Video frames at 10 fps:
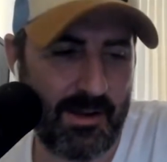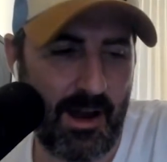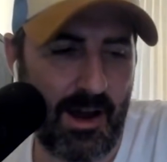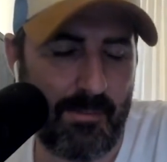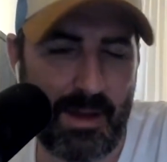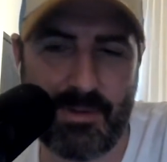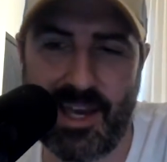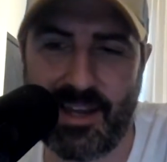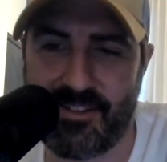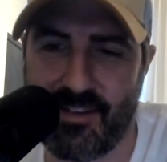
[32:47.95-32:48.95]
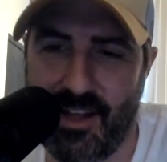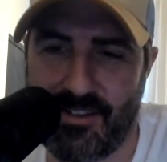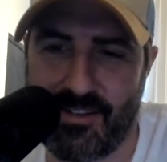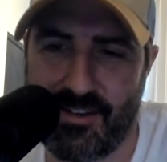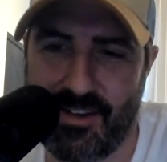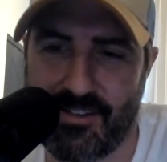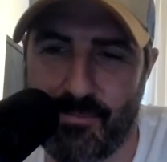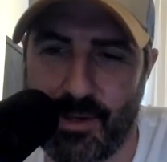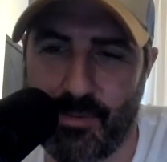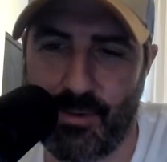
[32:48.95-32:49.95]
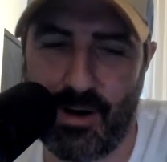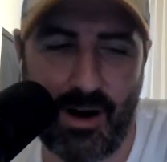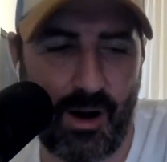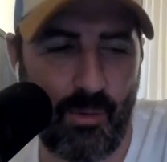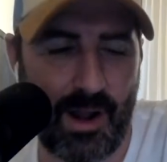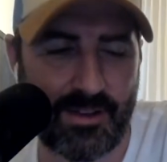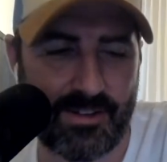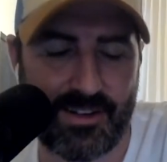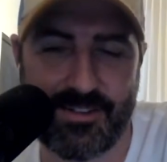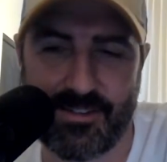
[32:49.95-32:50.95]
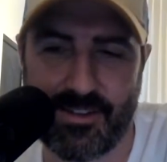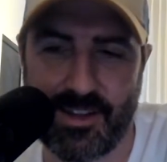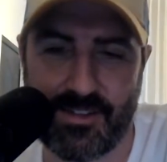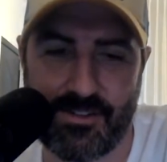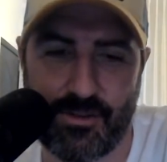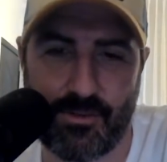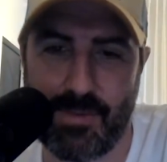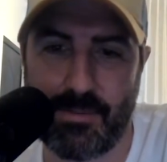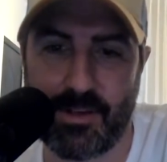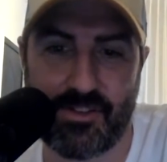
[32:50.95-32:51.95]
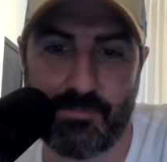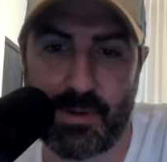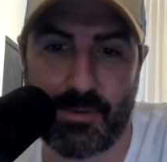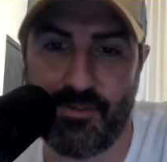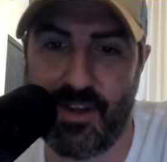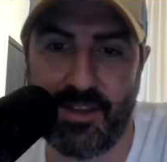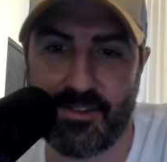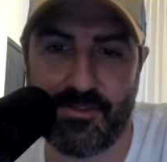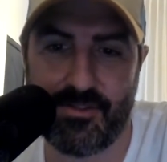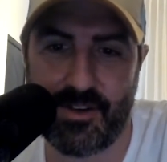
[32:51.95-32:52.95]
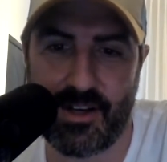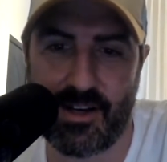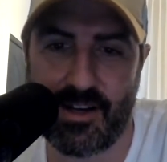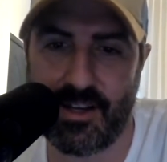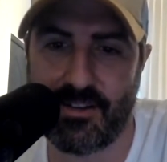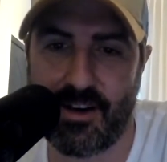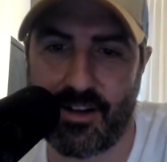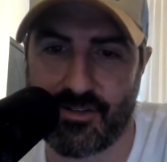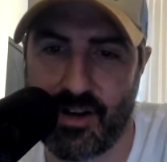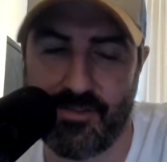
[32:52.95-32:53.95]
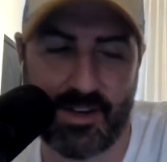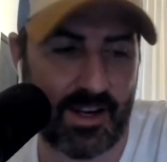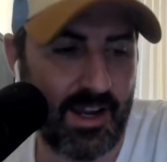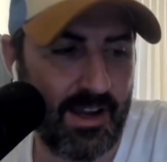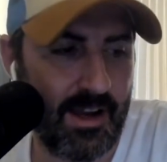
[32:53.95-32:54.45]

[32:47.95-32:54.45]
uh, maybe it's, it some people our way to listen to this who maybe are just people who are fans of uh, IndyCar driving